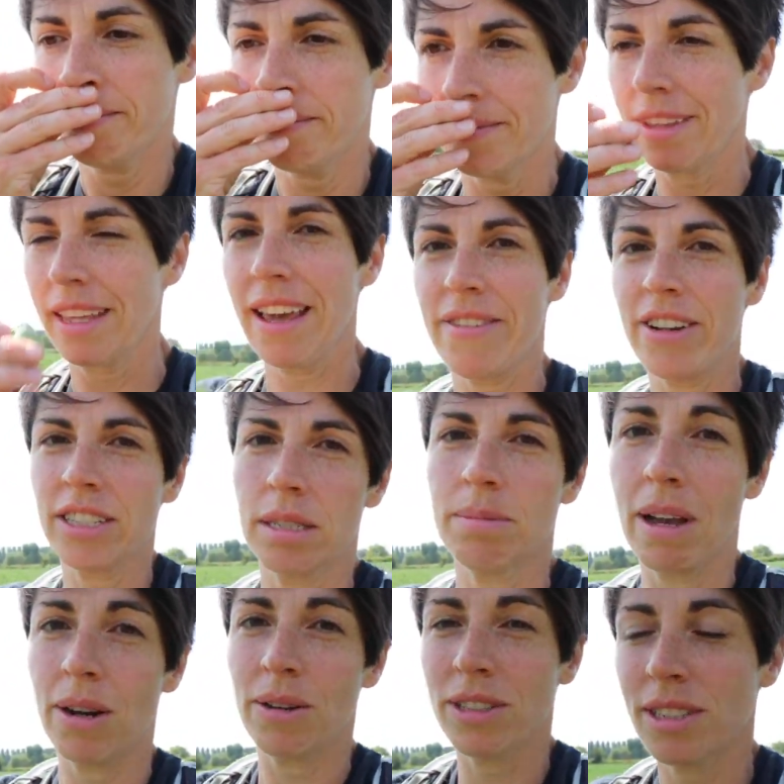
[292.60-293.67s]
and give it a
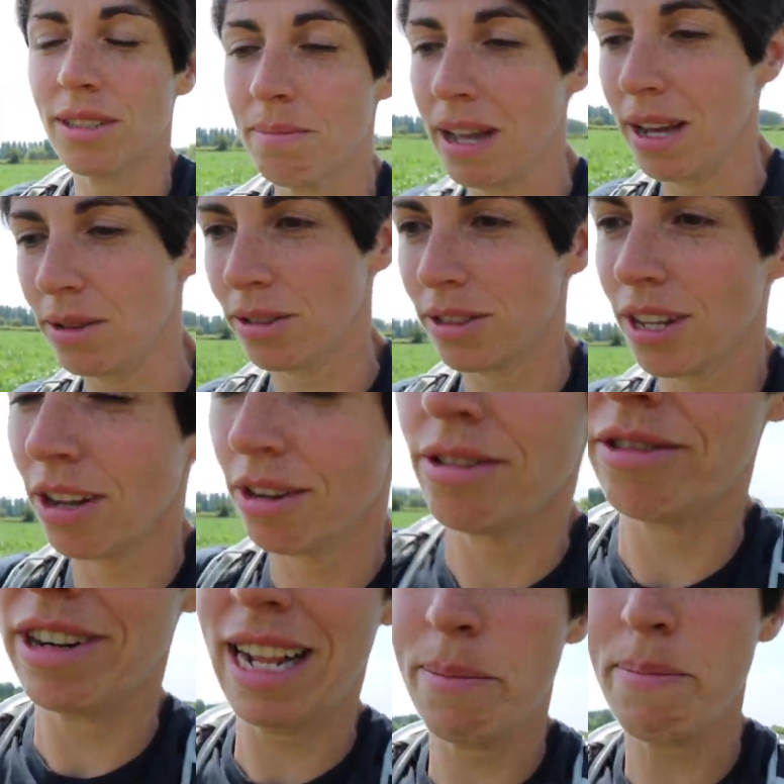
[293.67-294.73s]
smell, it smells
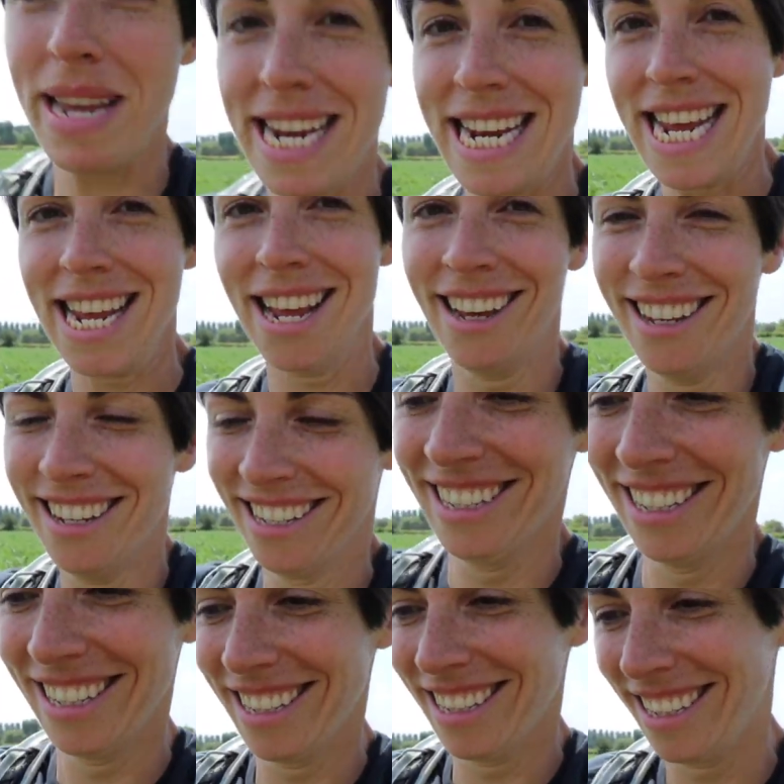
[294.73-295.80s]
really beany.
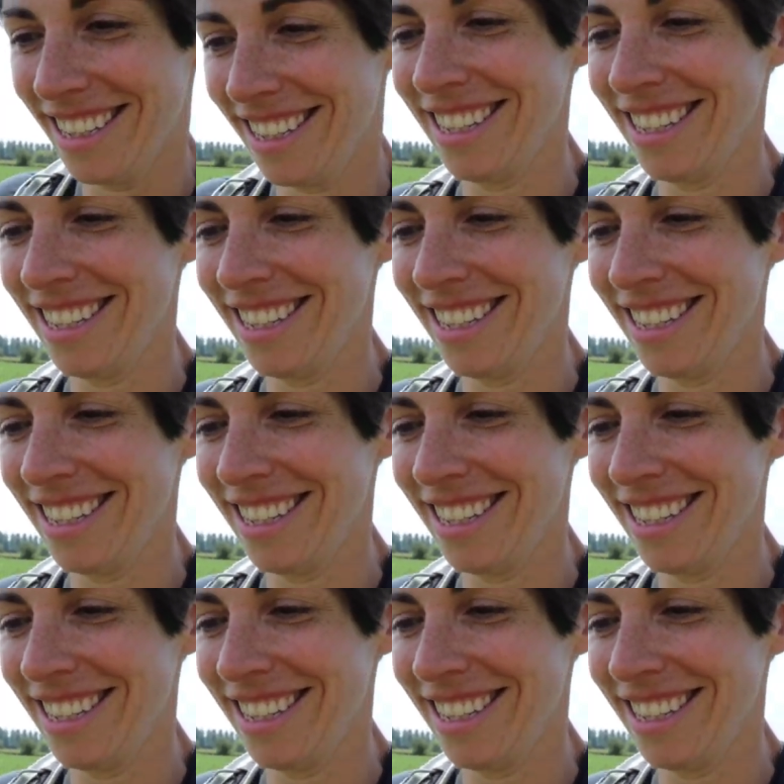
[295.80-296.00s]
Thank